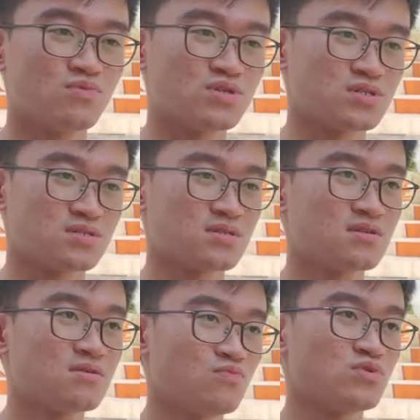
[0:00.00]
which
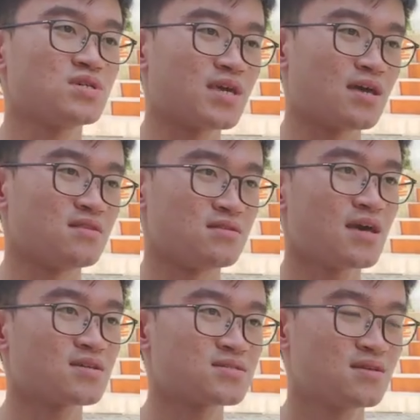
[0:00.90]
it can
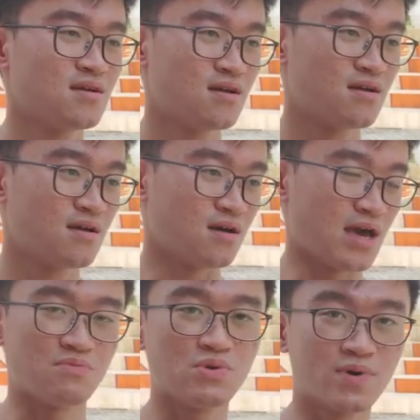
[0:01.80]
detect
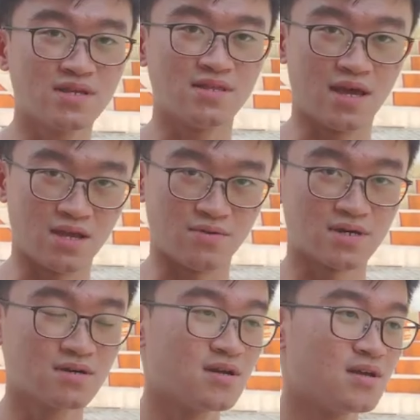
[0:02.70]
everyone in the
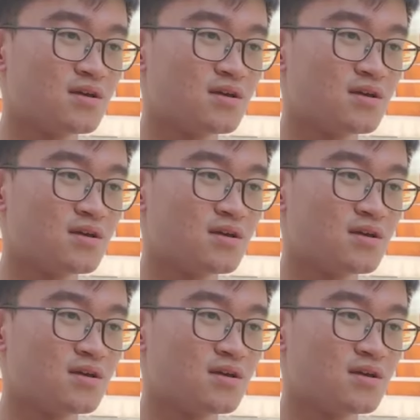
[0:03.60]
area.